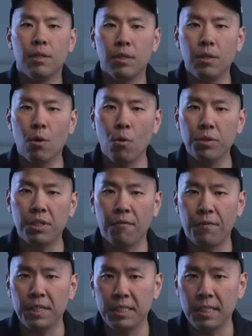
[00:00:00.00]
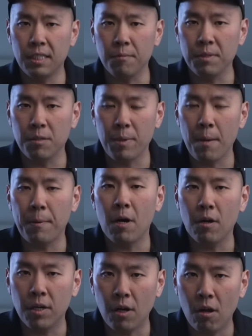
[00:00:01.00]
The goal tier for the system is to be up
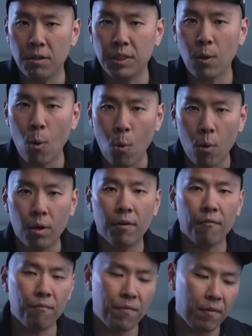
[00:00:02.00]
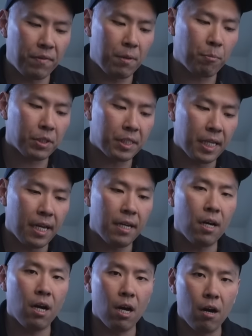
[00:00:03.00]
$100 or 50%
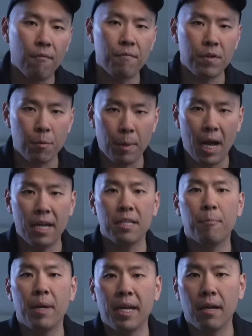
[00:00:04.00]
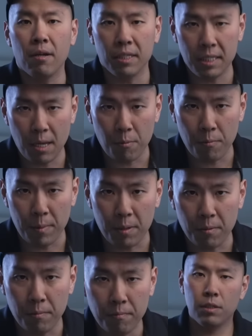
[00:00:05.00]
of your bind, depending on the table
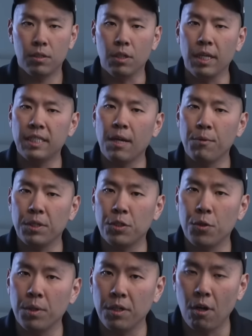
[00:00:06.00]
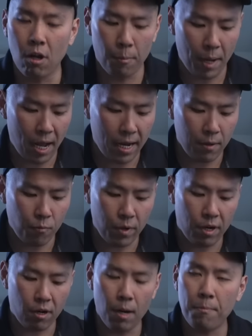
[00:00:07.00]
minimum. So let's say with a $200 bind,
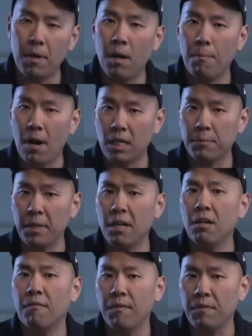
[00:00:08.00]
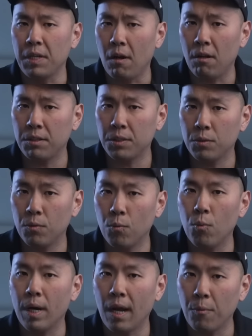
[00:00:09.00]
we are up approximately $150.
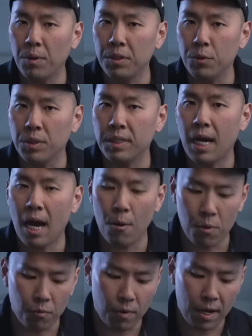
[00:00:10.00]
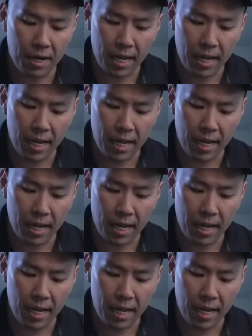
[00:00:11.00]
What I will do is I will run